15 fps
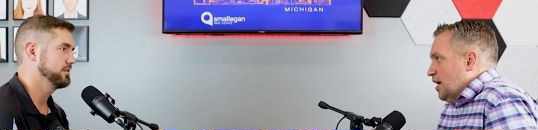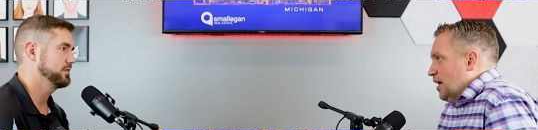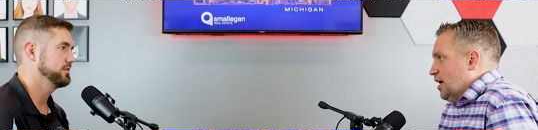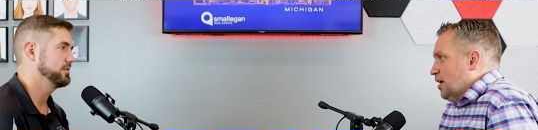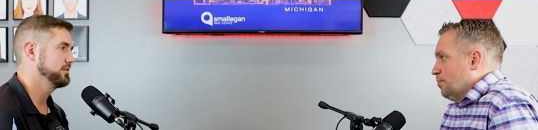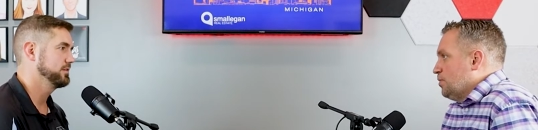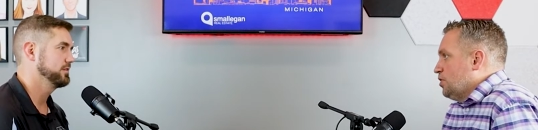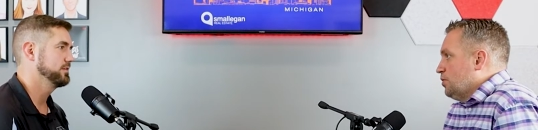
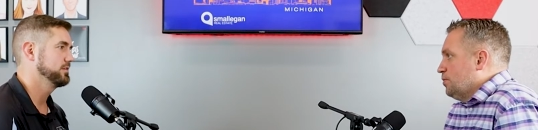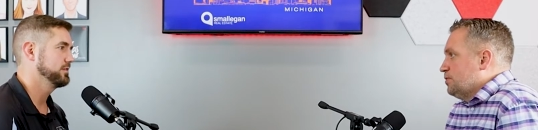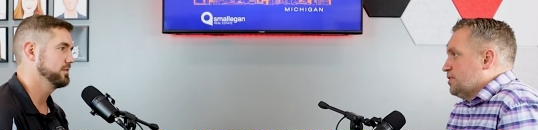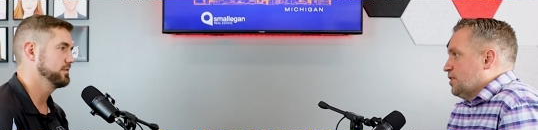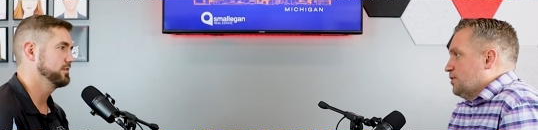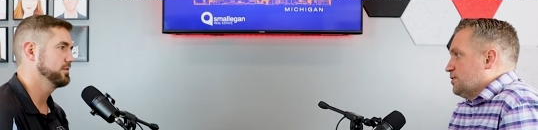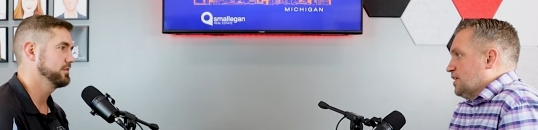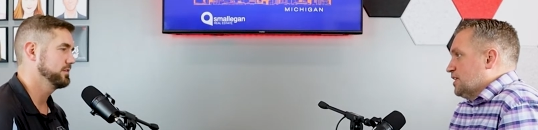Speaker 1: um,
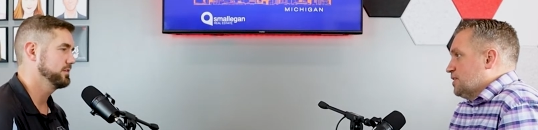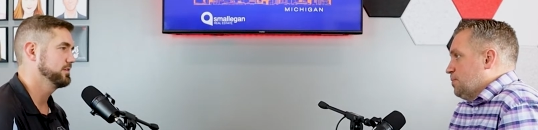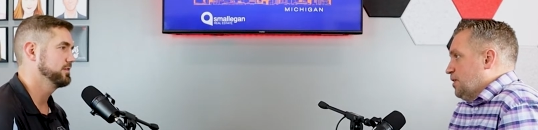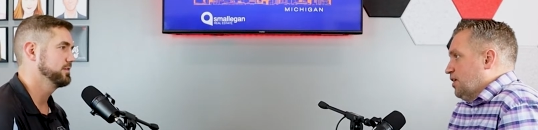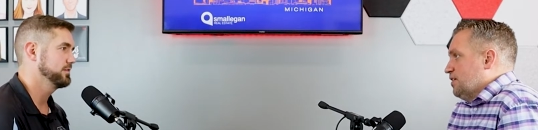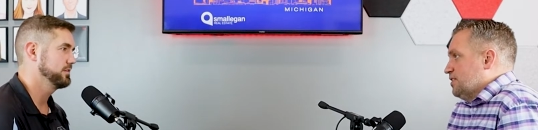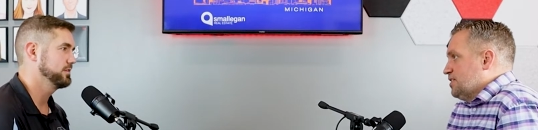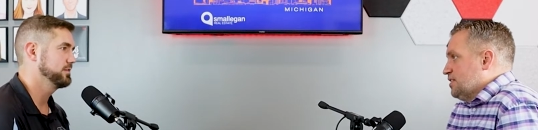use those
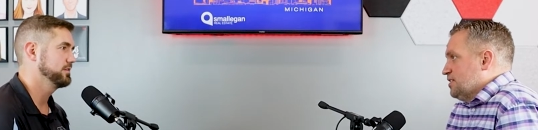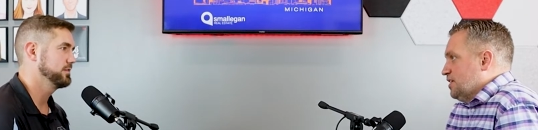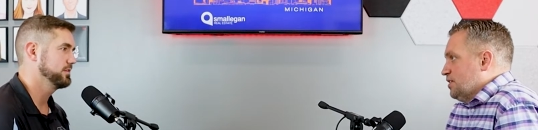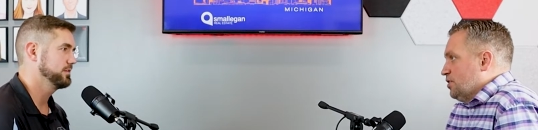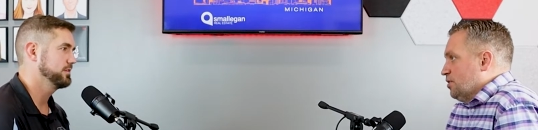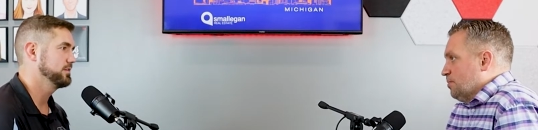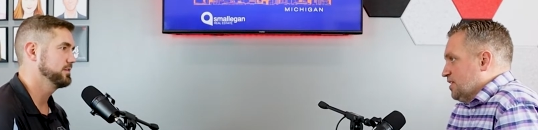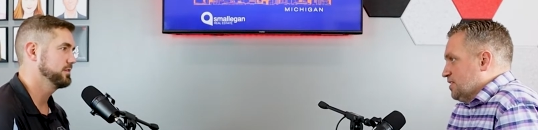experiences
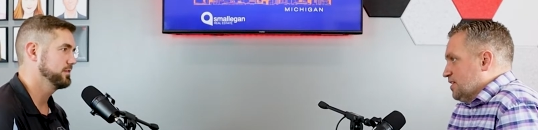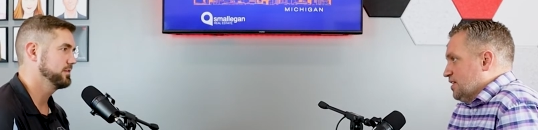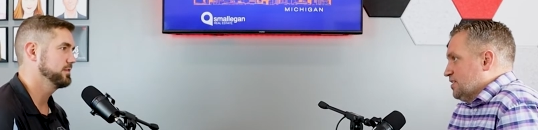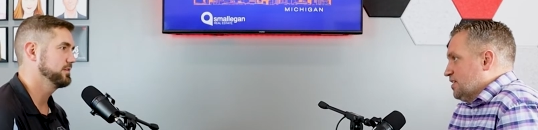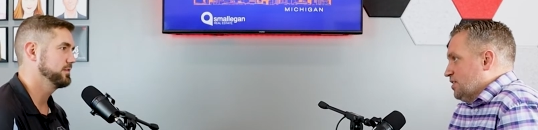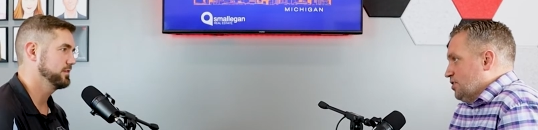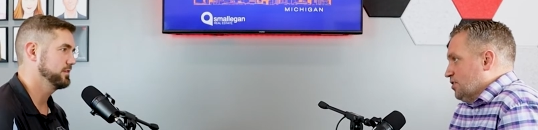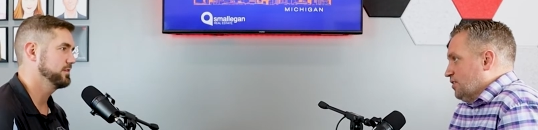in your
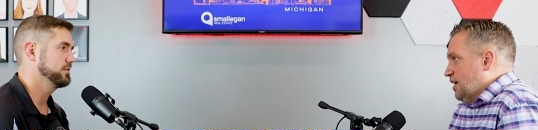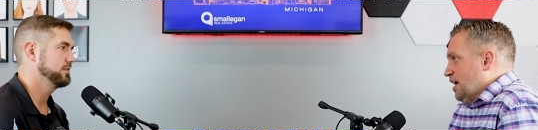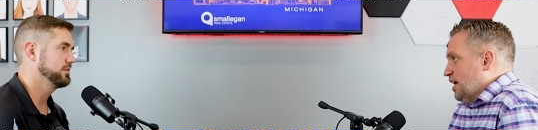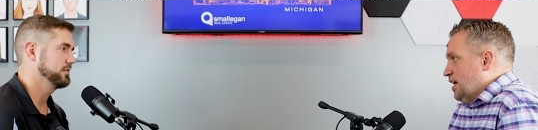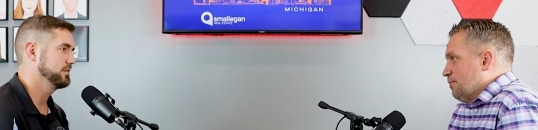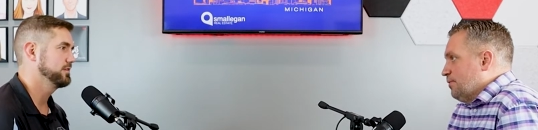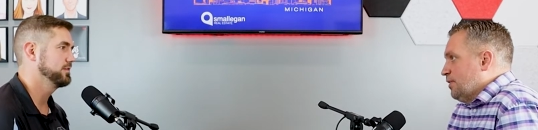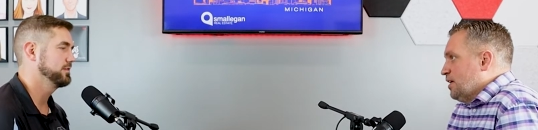business and your
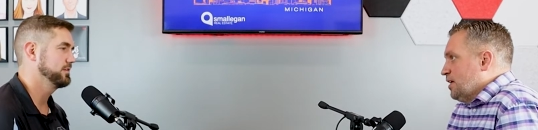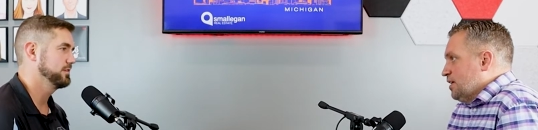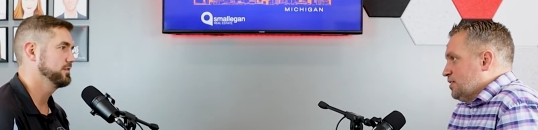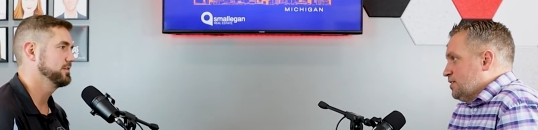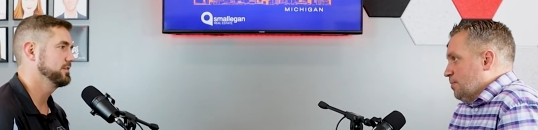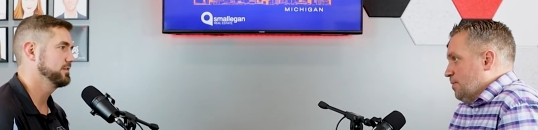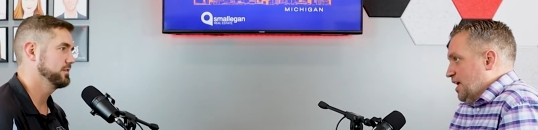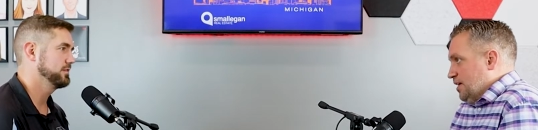life
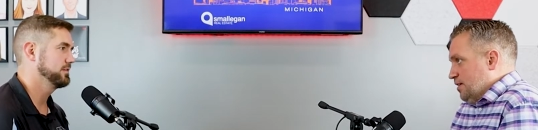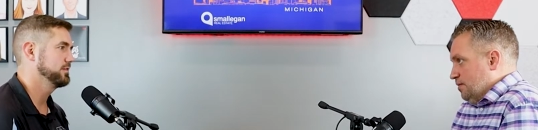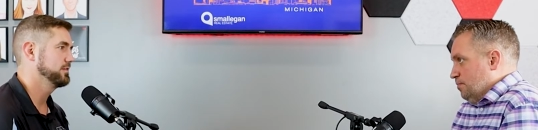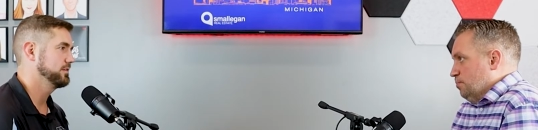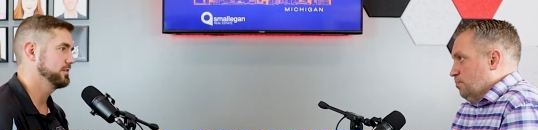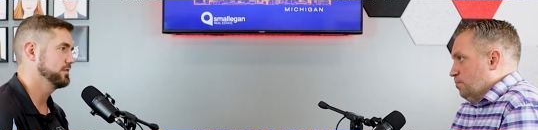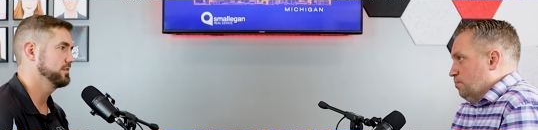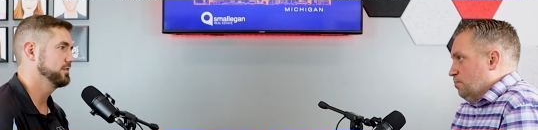to make
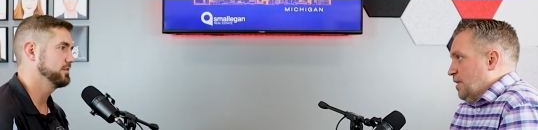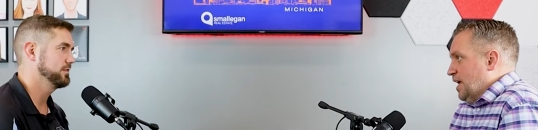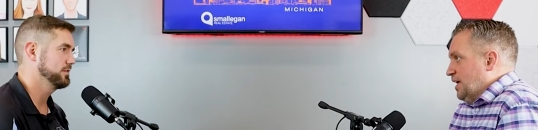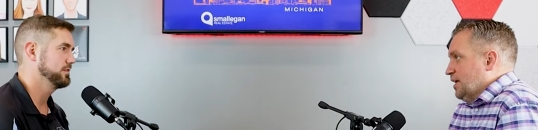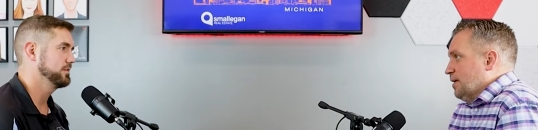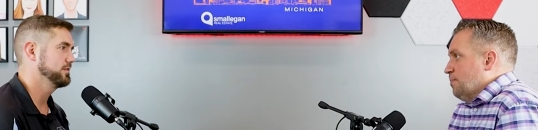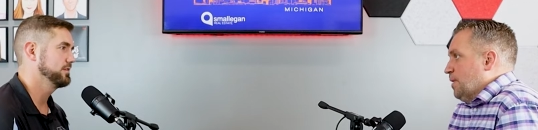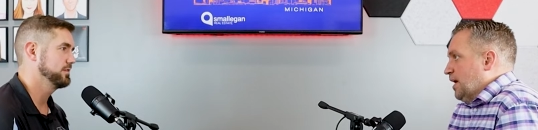
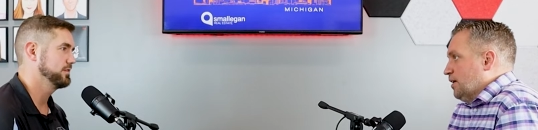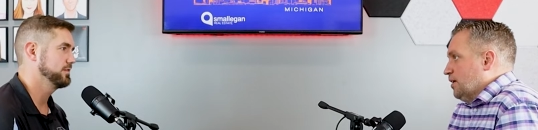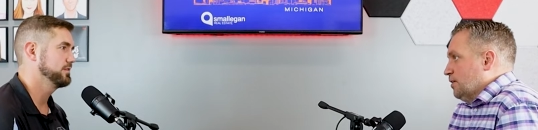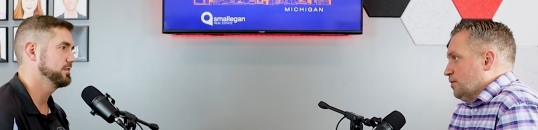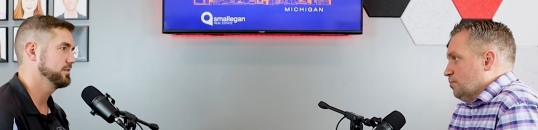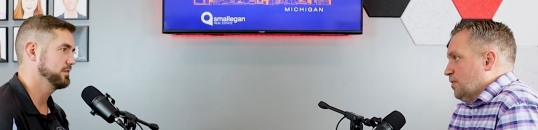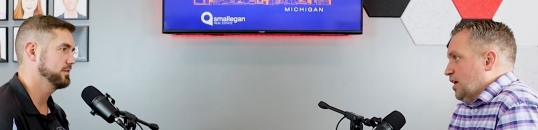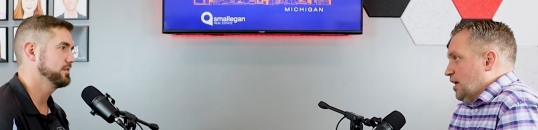make it a
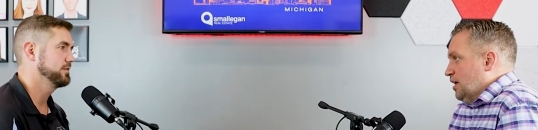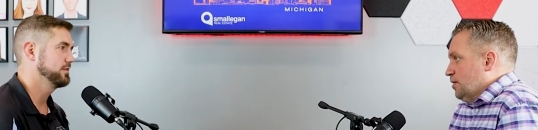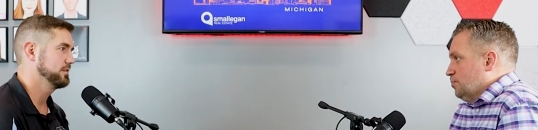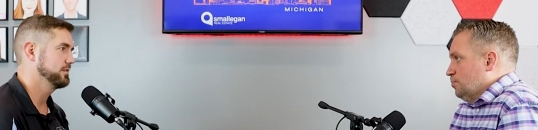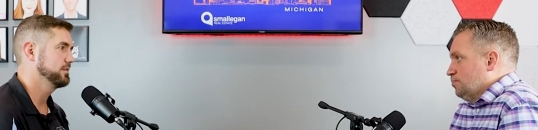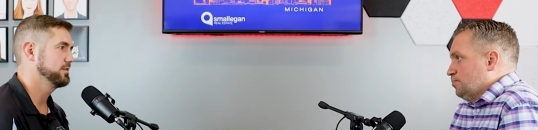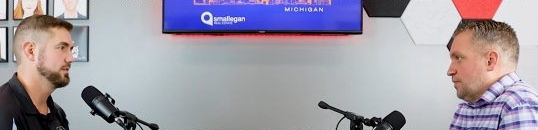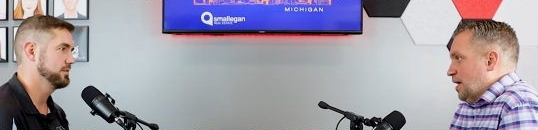better
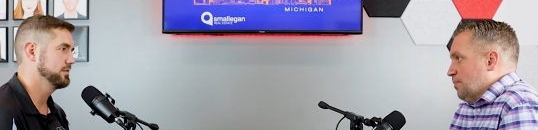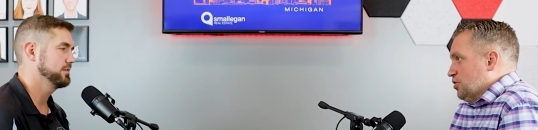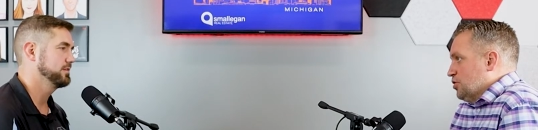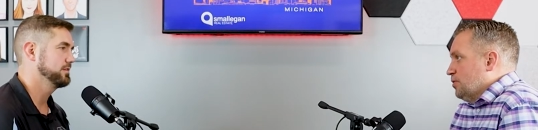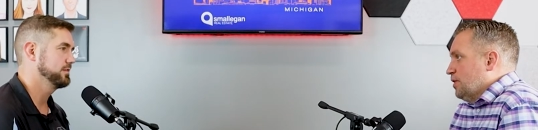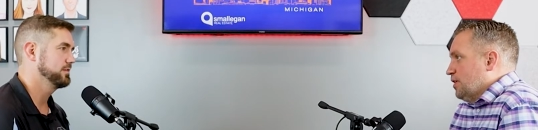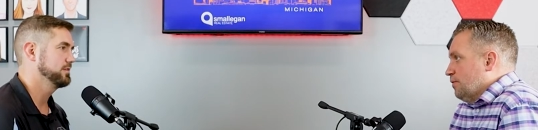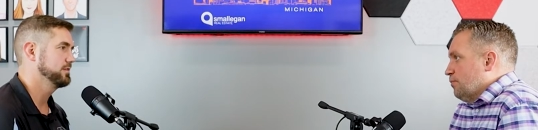um,
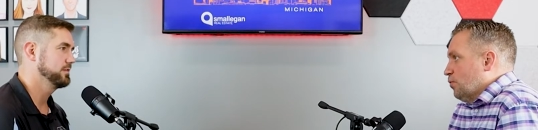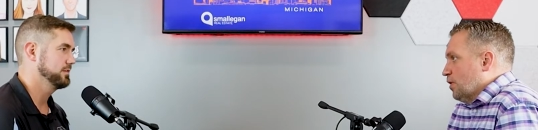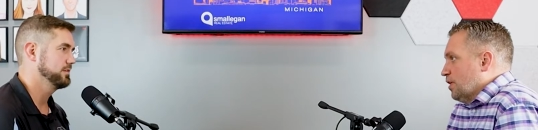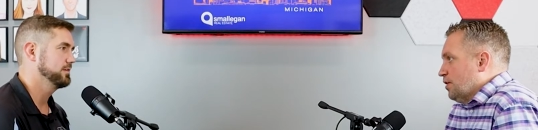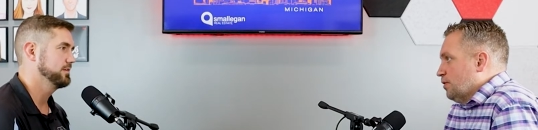opportunity for